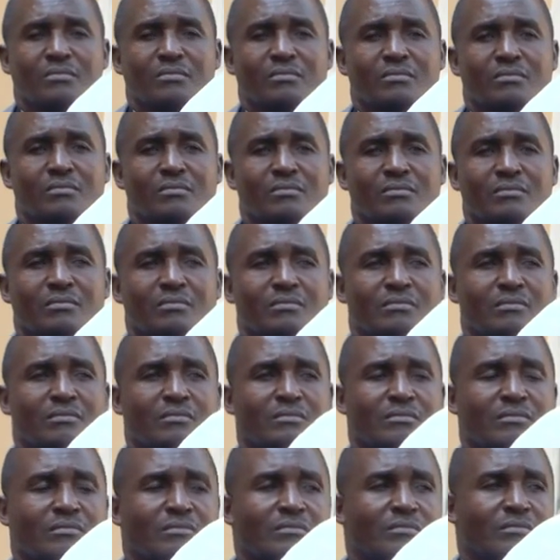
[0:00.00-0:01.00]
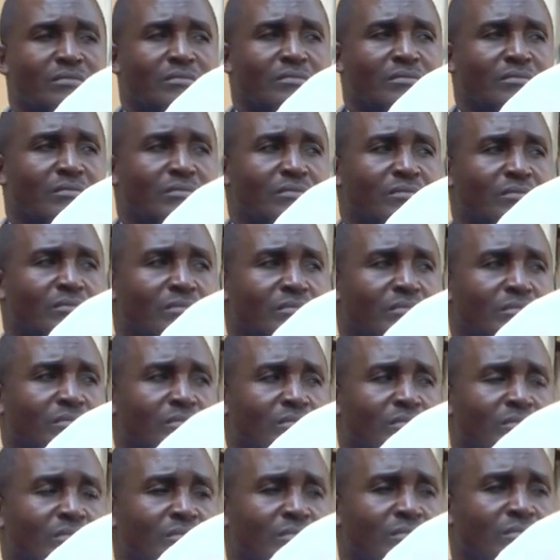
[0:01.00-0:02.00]

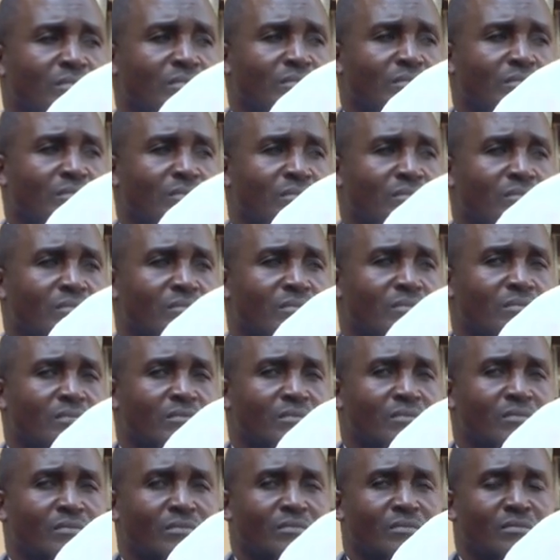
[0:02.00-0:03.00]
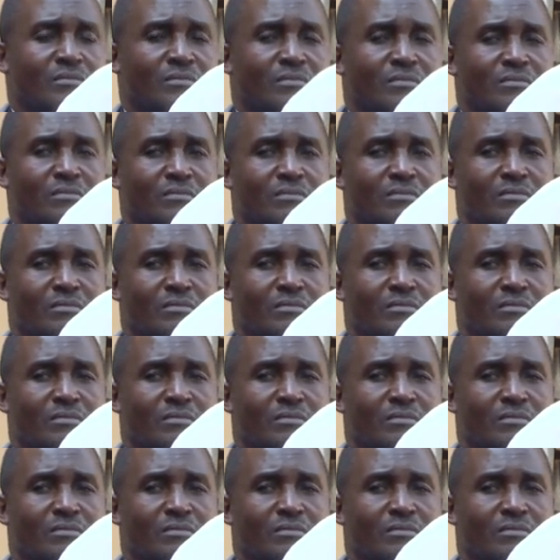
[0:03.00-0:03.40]
The person shown says nothing.